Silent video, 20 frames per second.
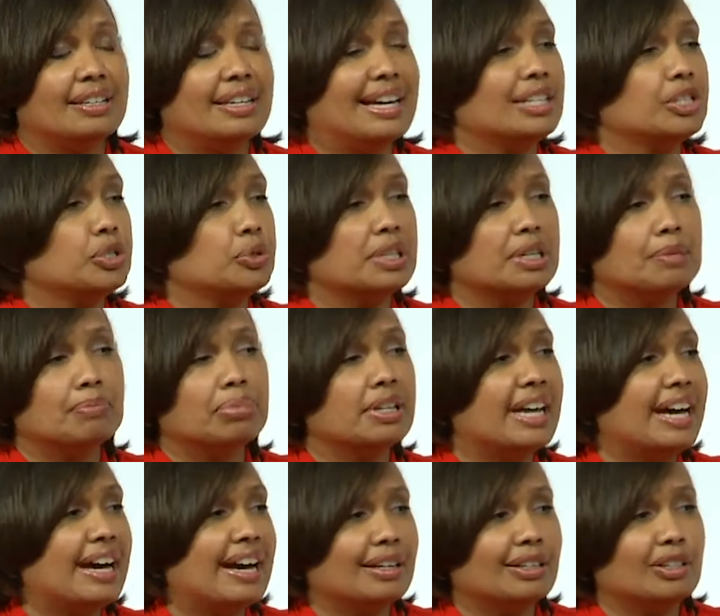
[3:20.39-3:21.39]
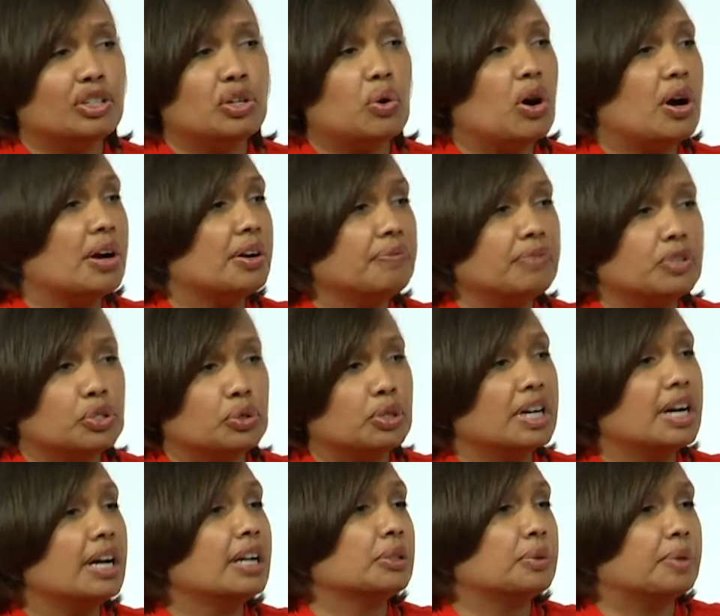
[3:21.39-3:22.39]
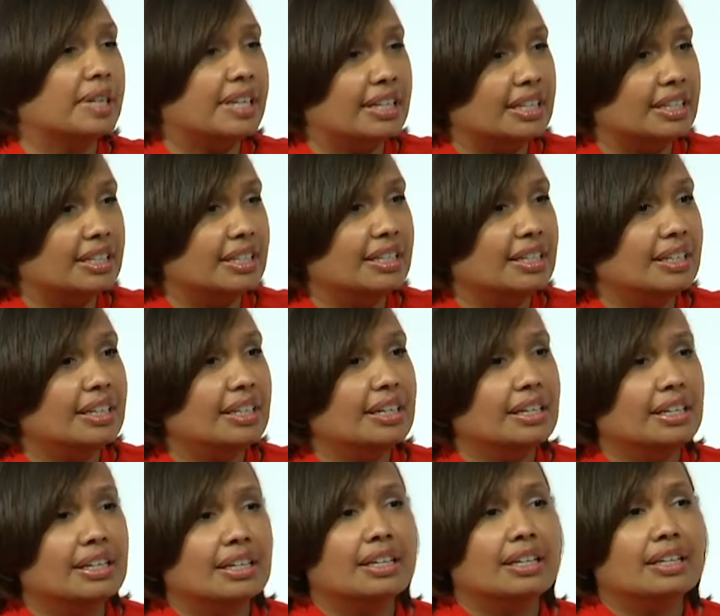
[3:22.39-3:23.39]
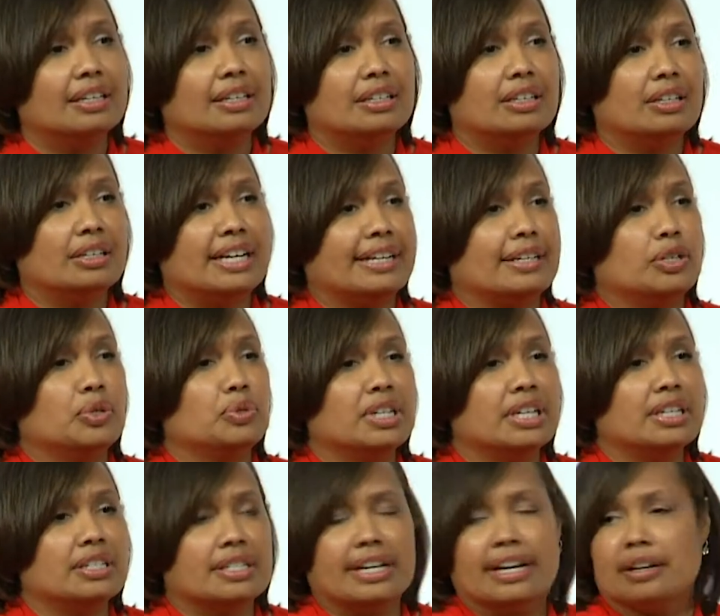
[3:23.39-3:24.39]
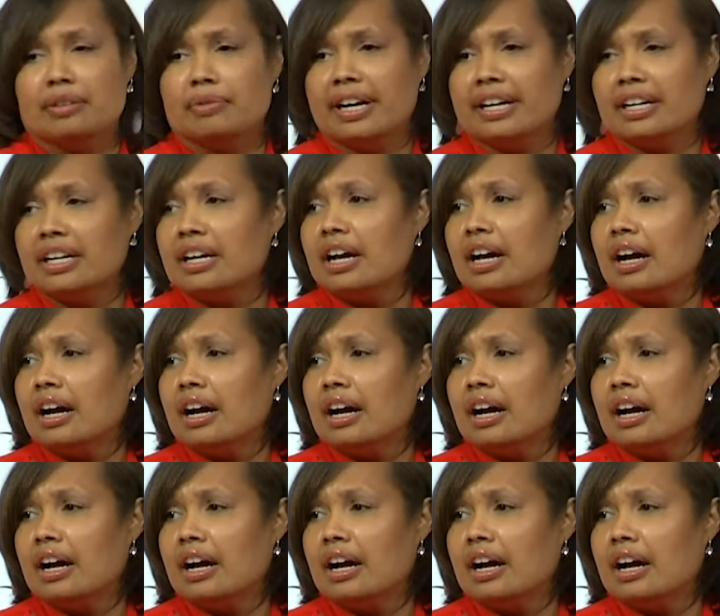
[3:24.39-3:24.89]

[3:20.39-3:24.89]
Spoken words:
naturally black, no artificial coloring. Now, like, who does that, right?